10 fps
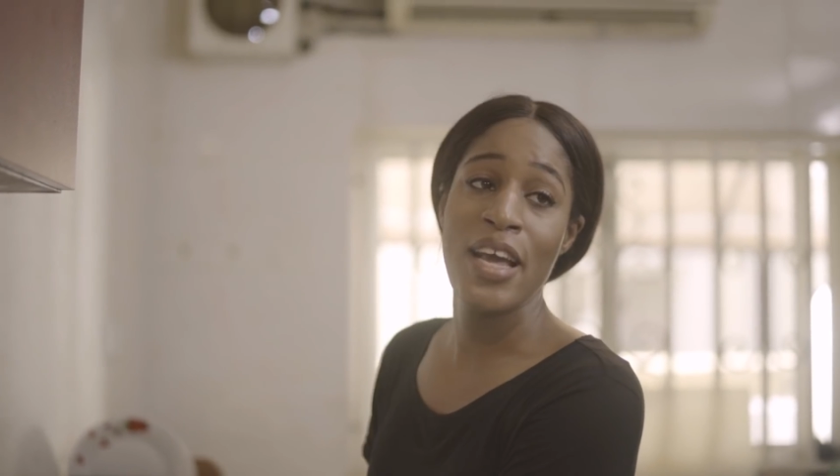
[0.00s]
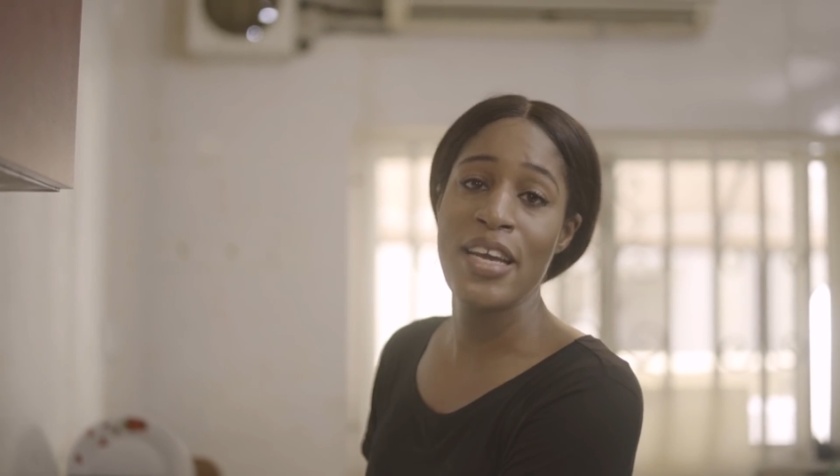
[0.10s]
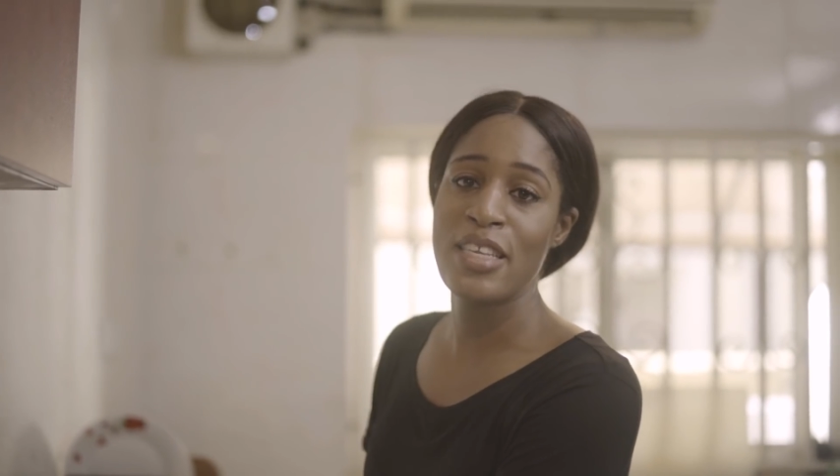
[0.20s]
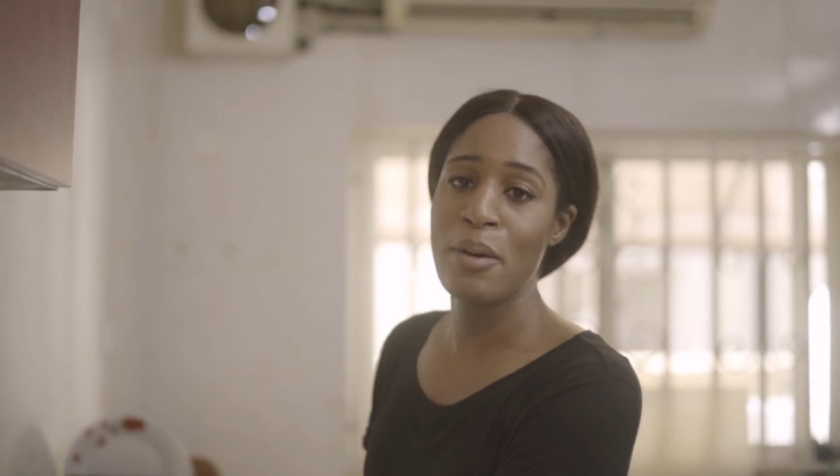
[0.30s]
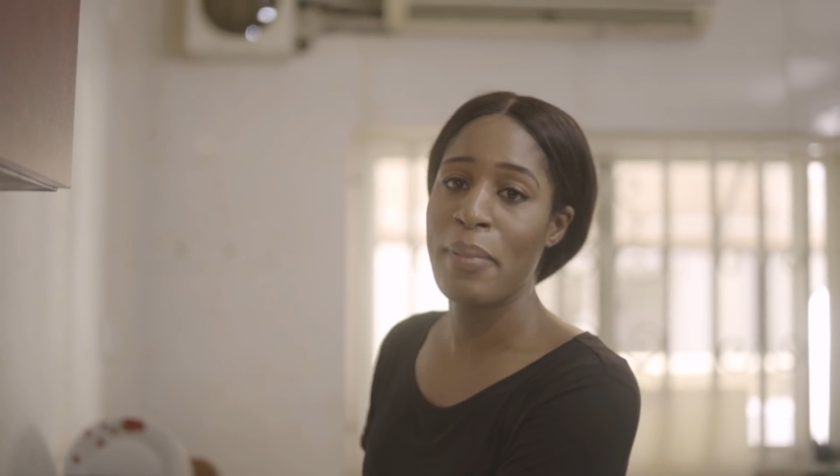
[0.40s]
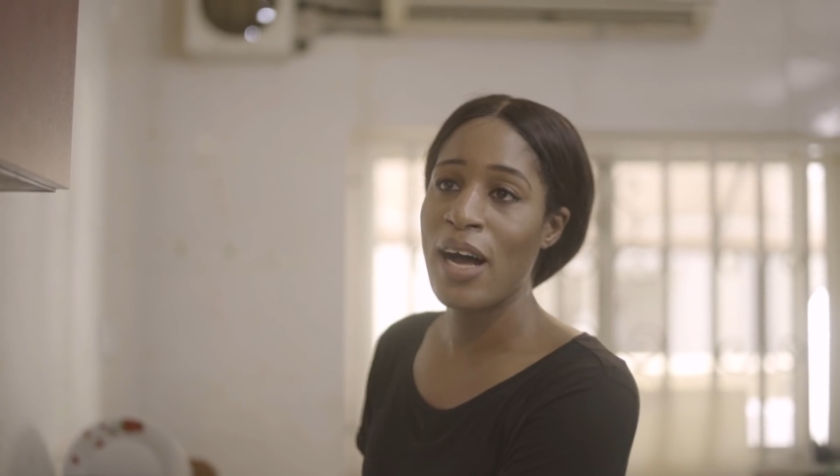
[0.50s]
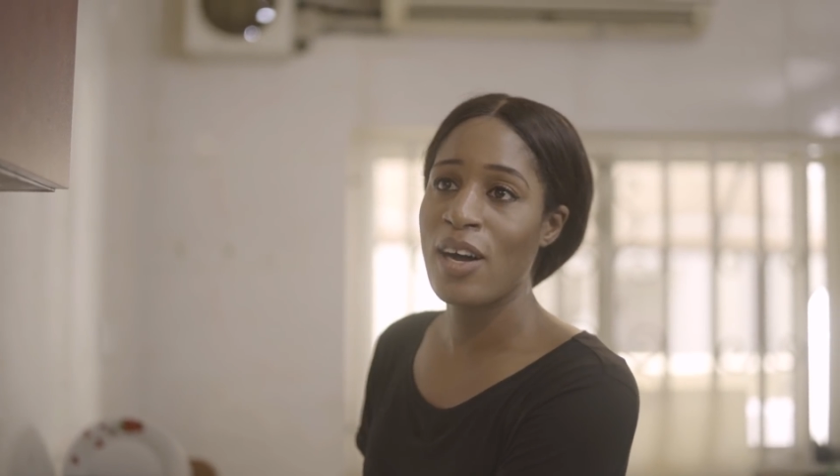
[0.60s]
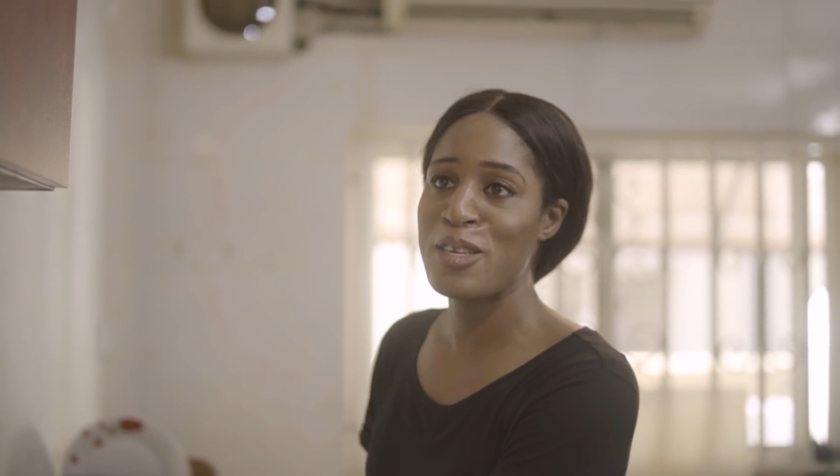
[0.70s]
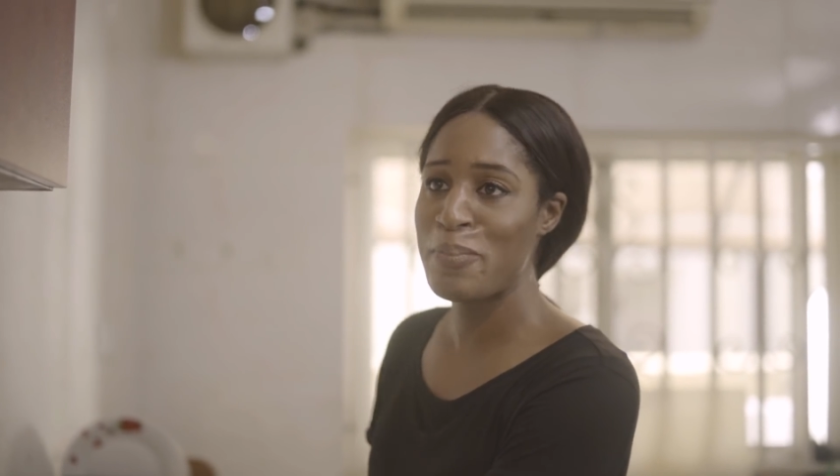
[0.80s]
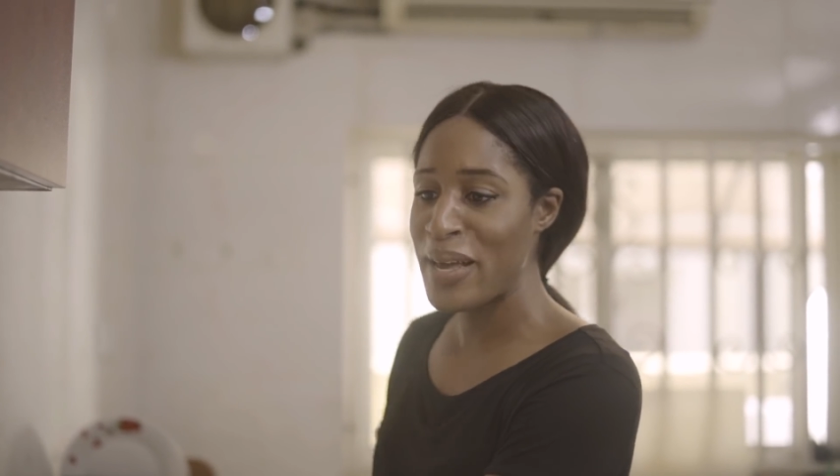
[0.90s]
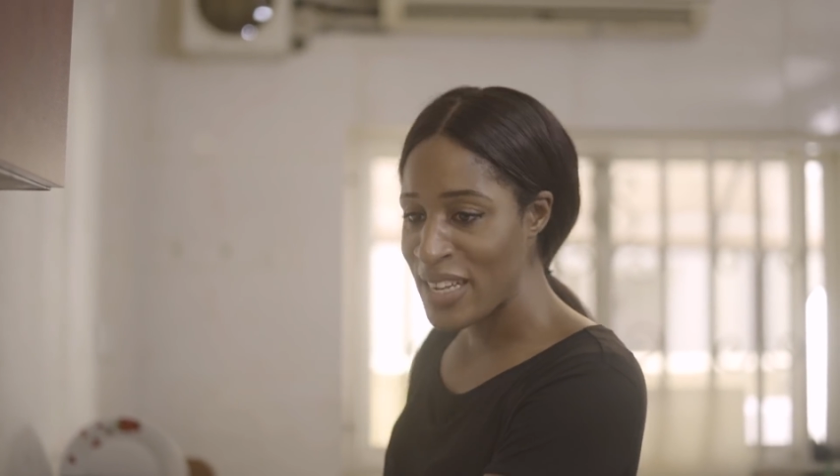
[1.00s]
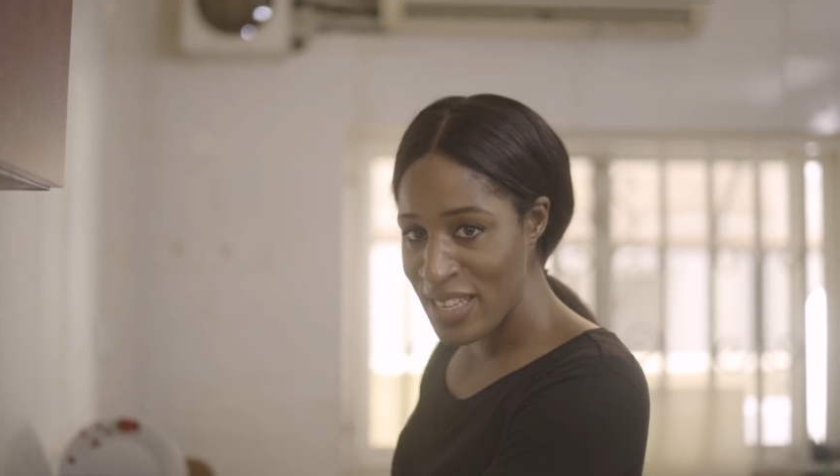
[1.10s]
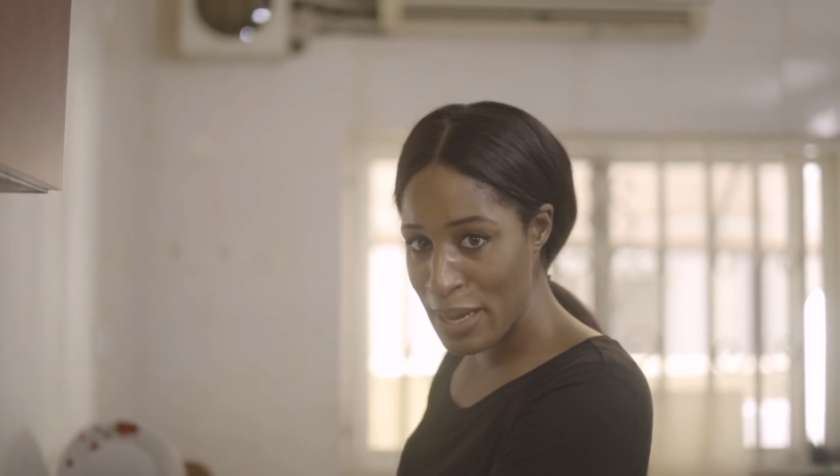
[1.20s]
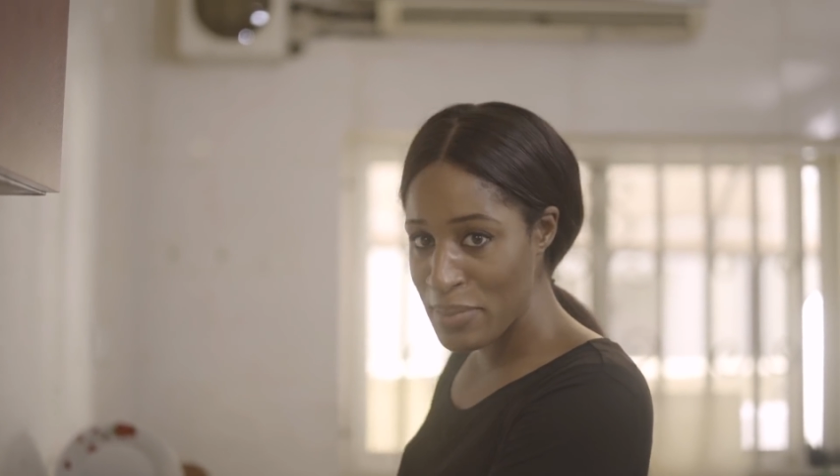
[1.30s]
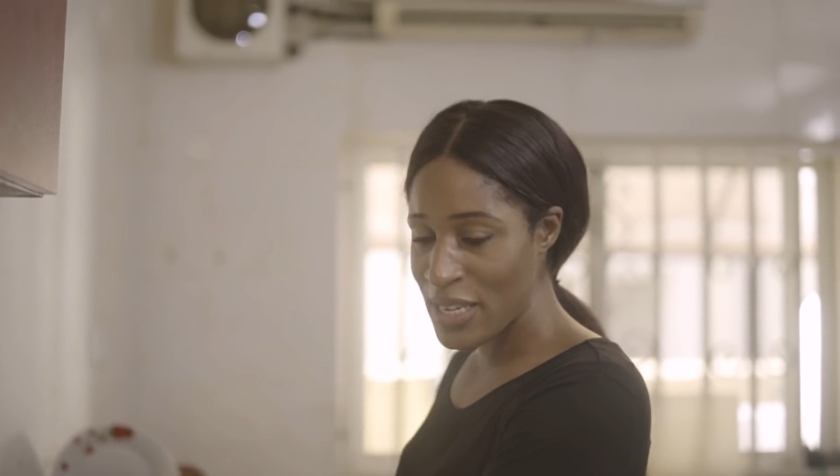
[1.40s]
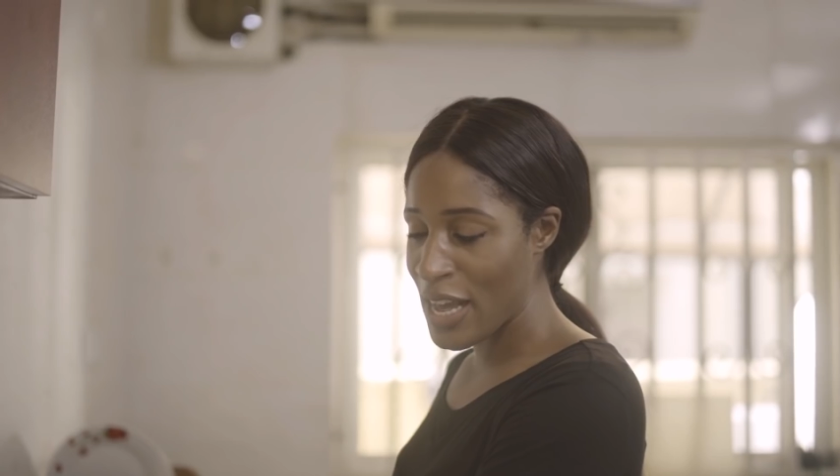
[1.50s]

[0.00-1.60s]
It's about spending time